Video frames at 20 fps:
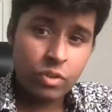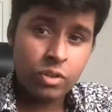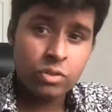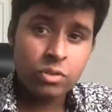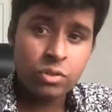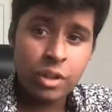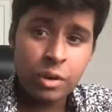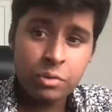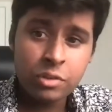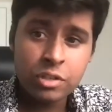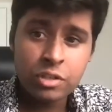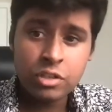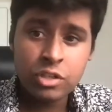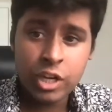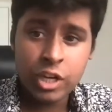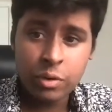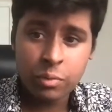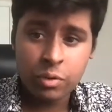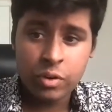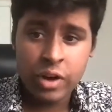So that was his
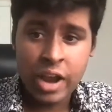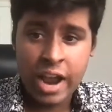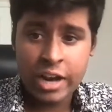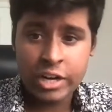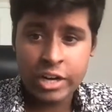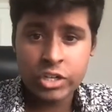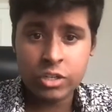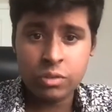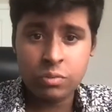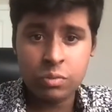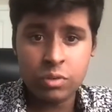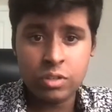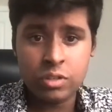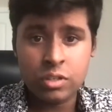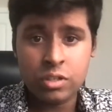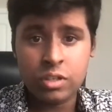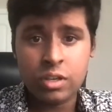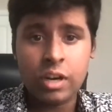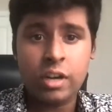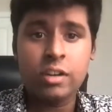general reaction,
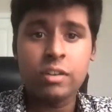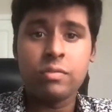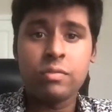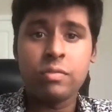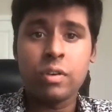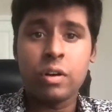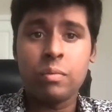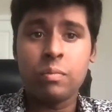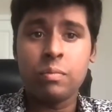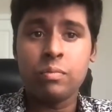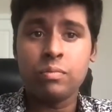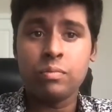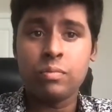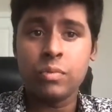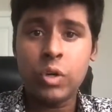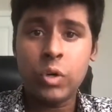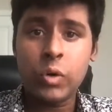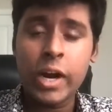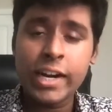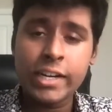was kind of
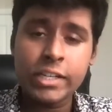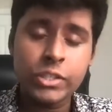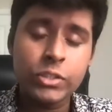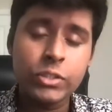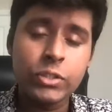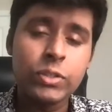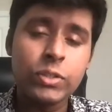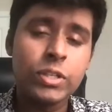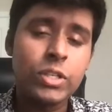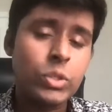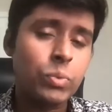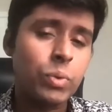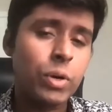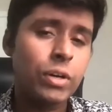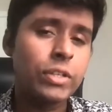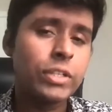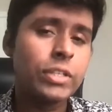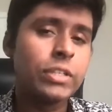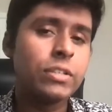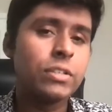gratitude as
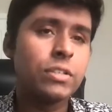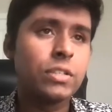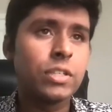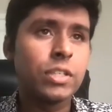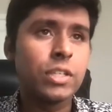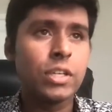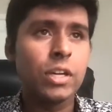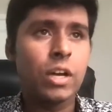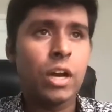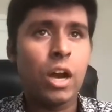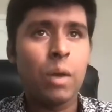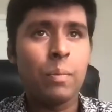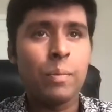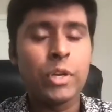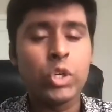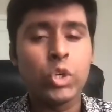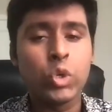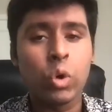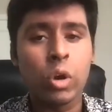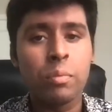well as
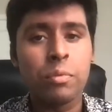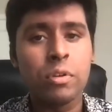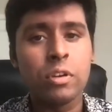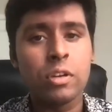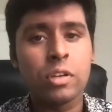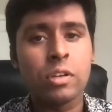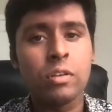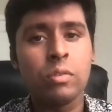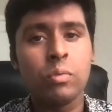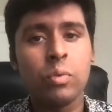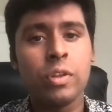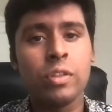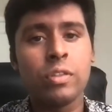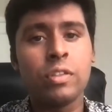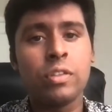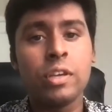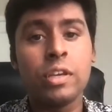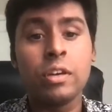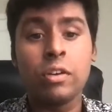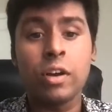enjoyment with
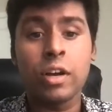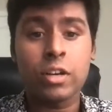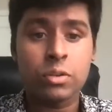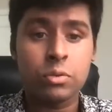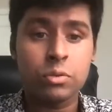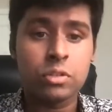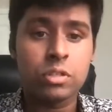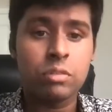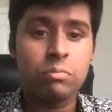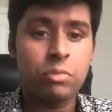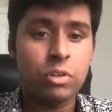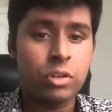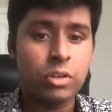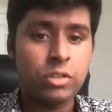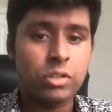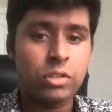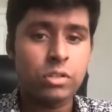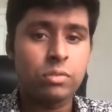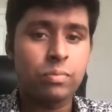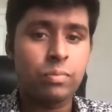the intellectual
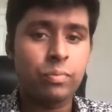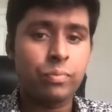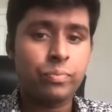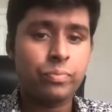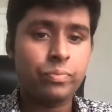simulation.